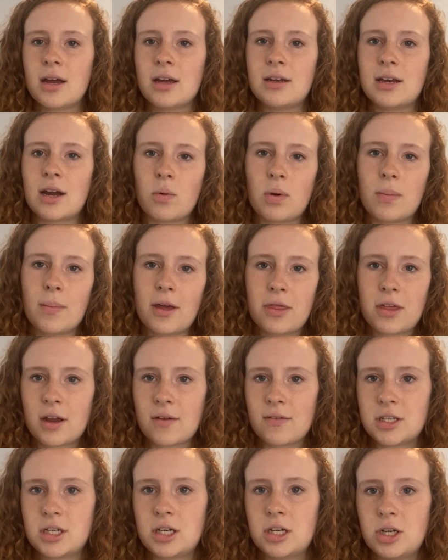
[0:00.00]
Now, we might think of
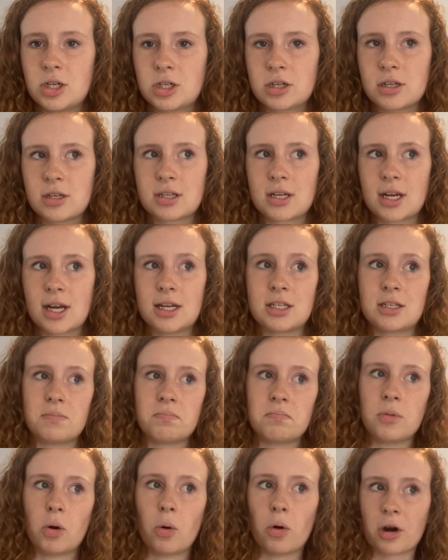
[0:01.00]
institutions as
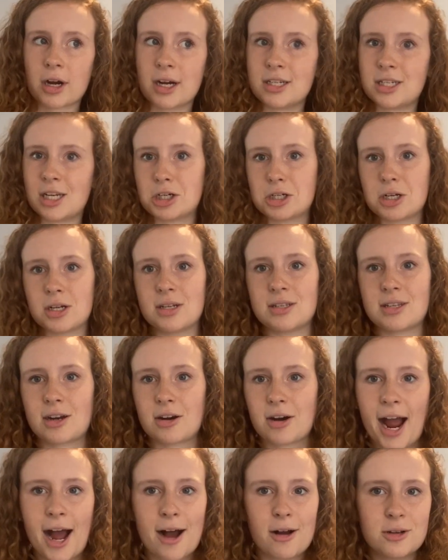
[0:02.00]
organizations that
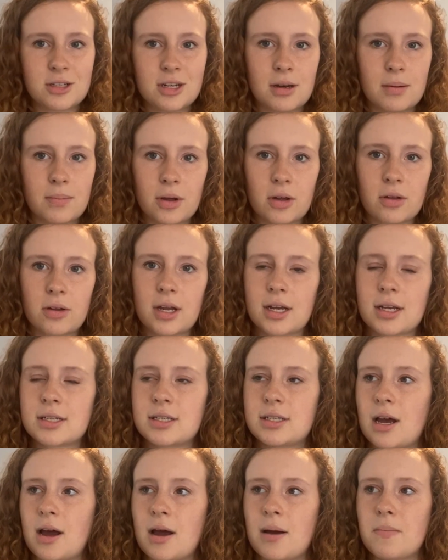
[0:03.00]
are housed in
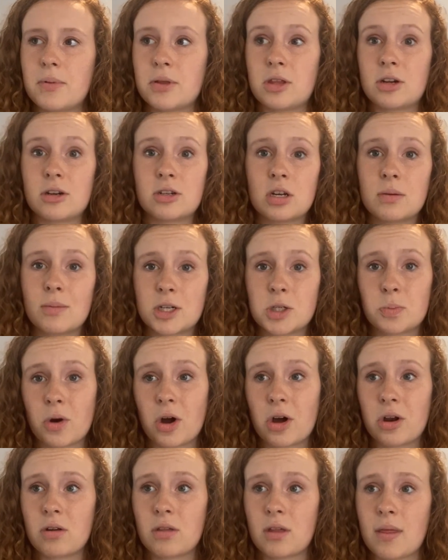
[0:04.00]
buildings, but they're so much
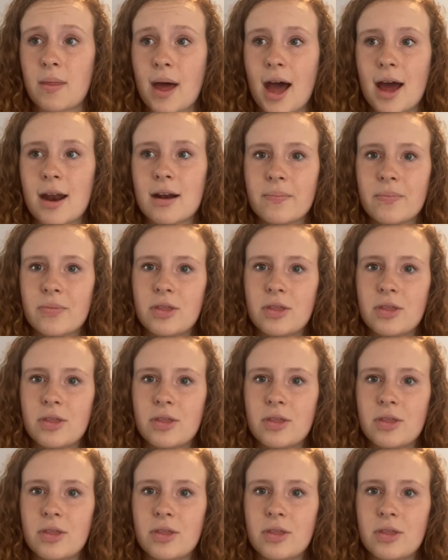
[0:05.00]
broader than that.